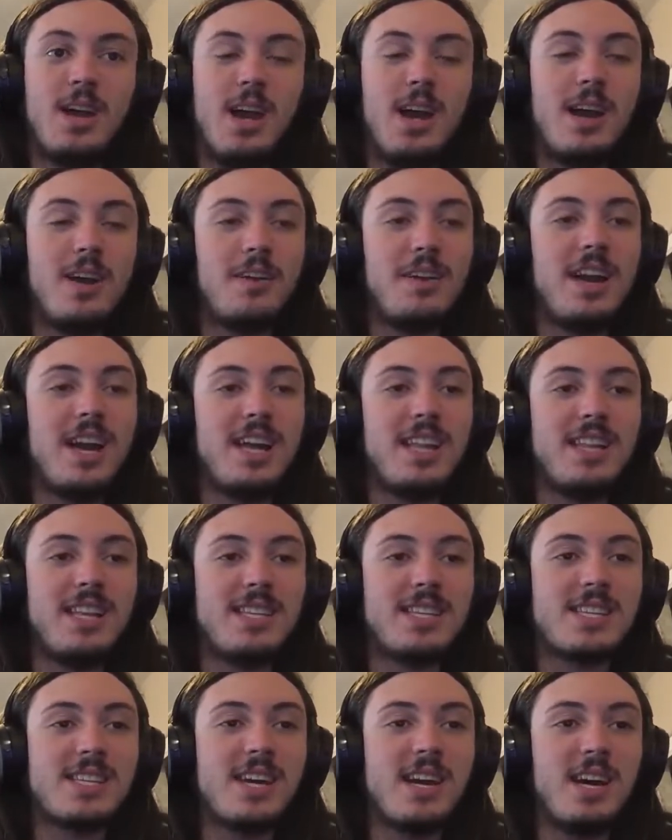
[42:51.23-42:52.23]
Alright,
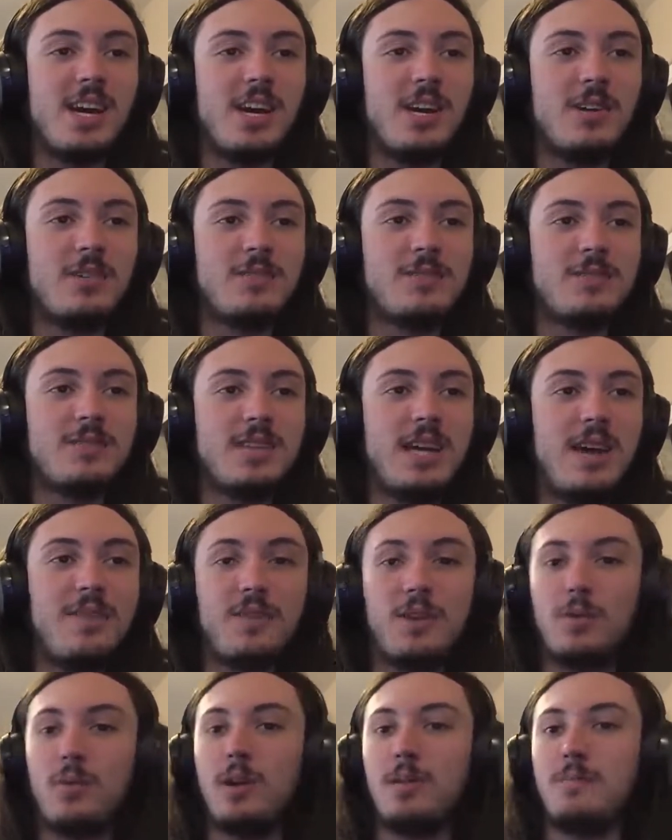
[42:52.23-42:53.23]
let's go.
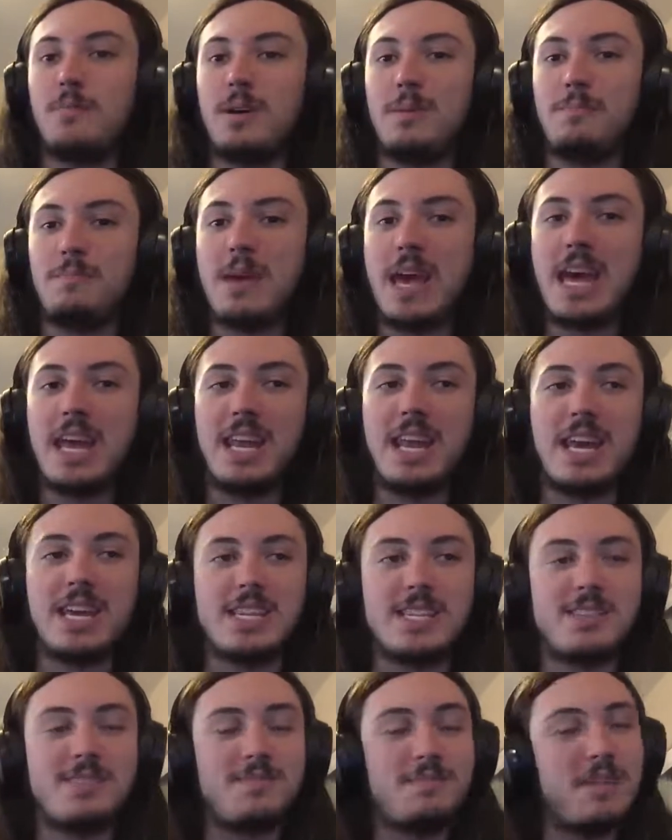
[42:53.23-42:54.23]
Everyone but Ben
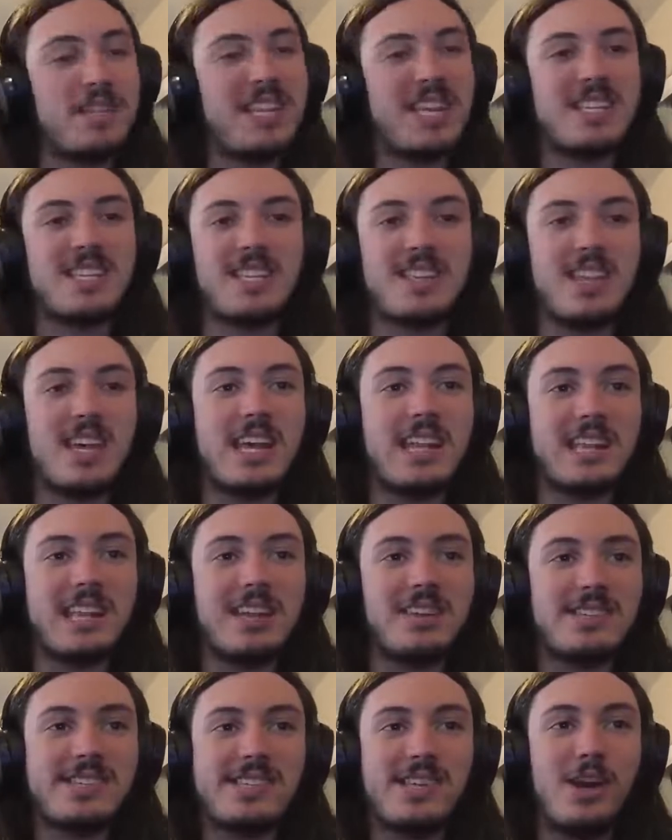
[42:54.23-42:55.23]
has... But that's the thing,
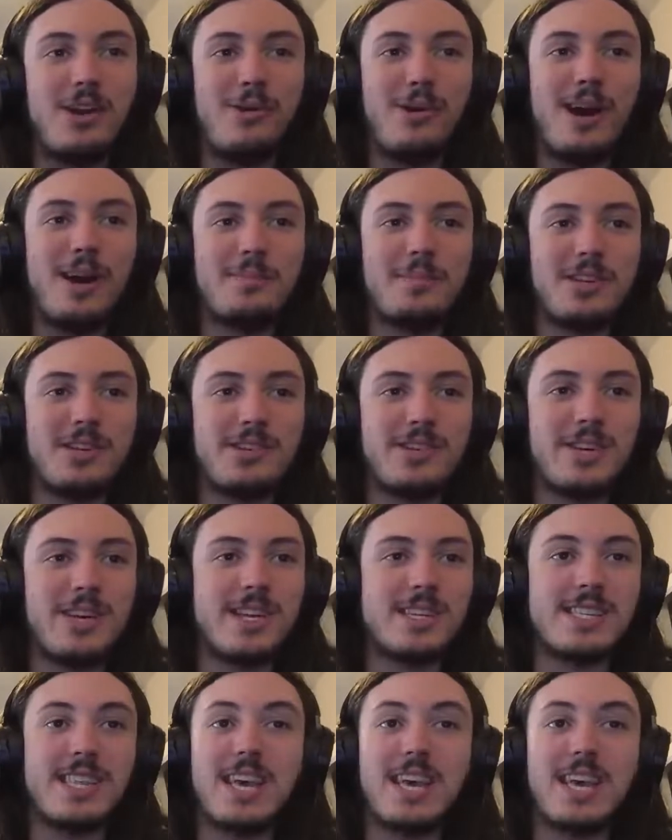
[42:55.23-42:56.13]
there's no Omnitrix.